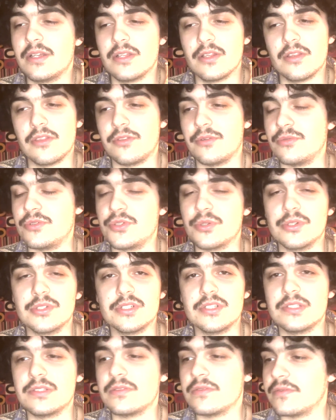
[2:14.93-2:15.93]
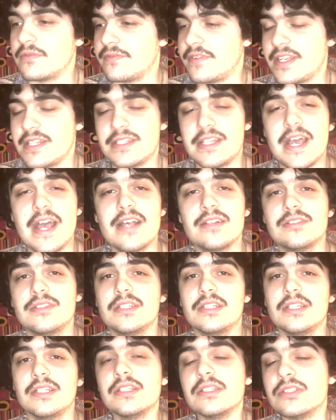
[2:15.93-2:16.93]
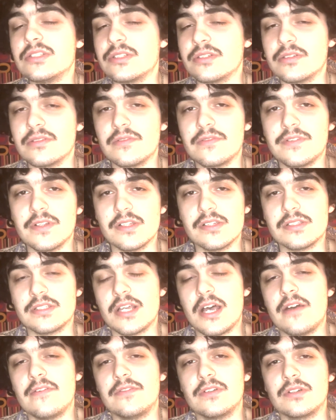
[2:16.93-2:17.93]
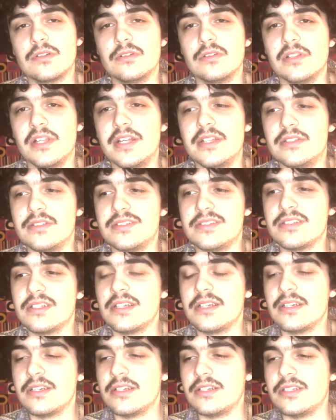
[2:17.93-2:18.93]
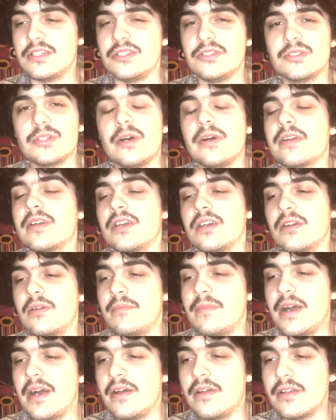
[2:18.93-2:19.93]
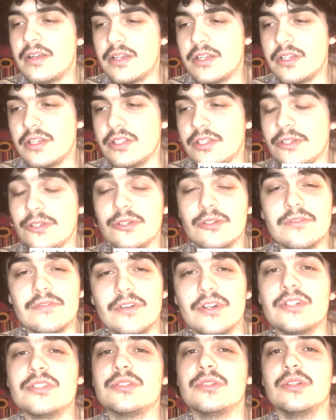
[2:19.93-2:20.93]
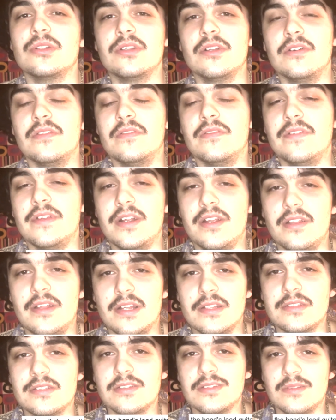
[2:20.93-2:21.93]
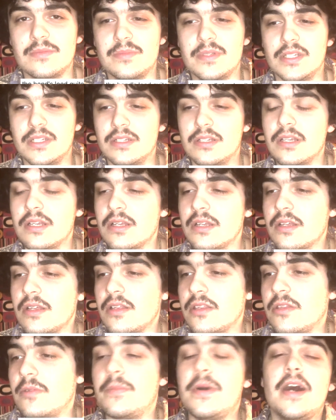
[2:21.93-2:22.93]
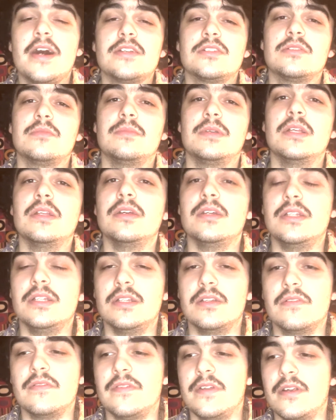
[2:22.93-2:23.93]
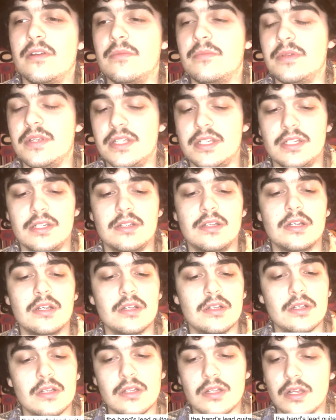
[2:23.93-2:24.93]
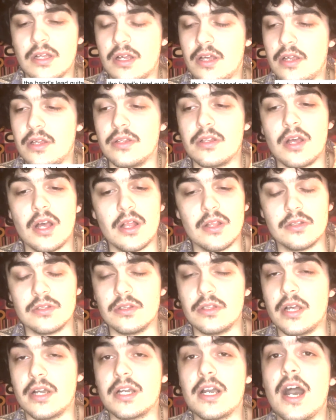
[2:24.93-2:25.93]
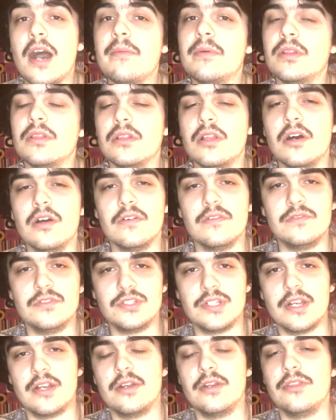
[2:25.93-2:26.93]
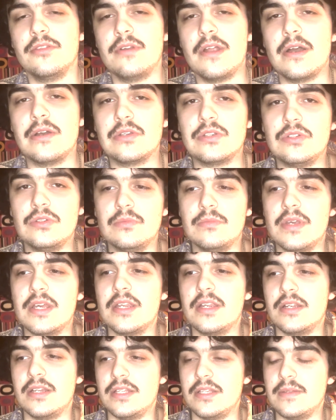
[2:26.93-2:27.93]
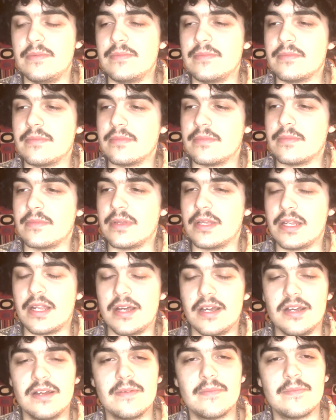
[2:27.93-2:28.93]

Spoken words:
through George's fantastic Eastern philosophical lens, he's talking about universal love there that's sleeping, the possibility of there being a common love shared throughout humanity, and I